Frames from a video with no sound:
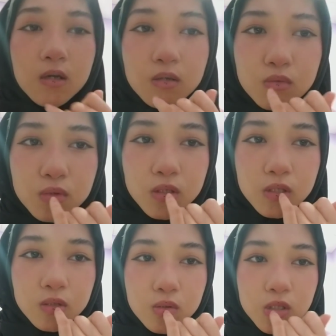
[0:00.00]

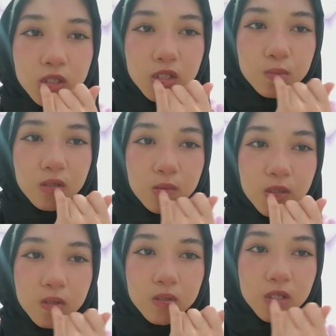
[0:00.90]
really small
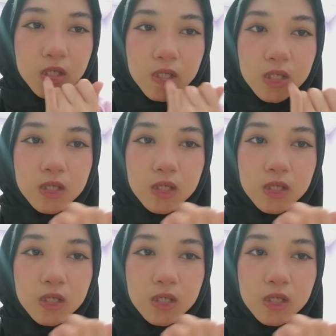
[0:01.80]
amount, okay.